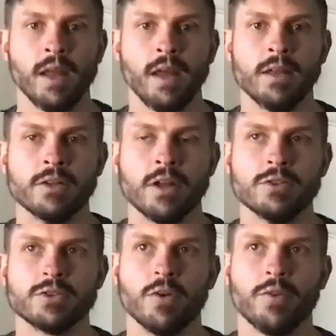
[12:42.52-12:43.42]

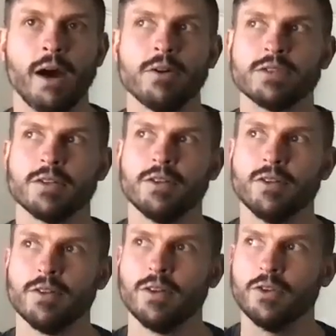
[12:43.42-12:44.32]
And so that was
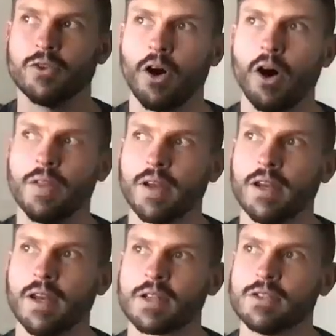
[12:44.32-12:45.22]
the draw and the
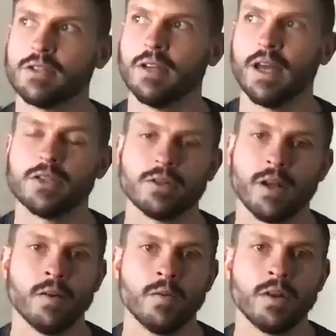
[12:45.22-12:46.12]
connection to nature that
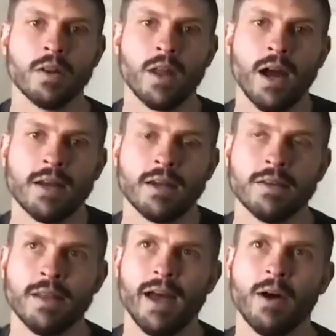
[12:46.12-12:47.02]
I really like,
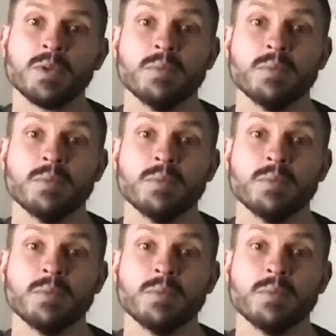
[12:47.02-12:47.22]
and that helps me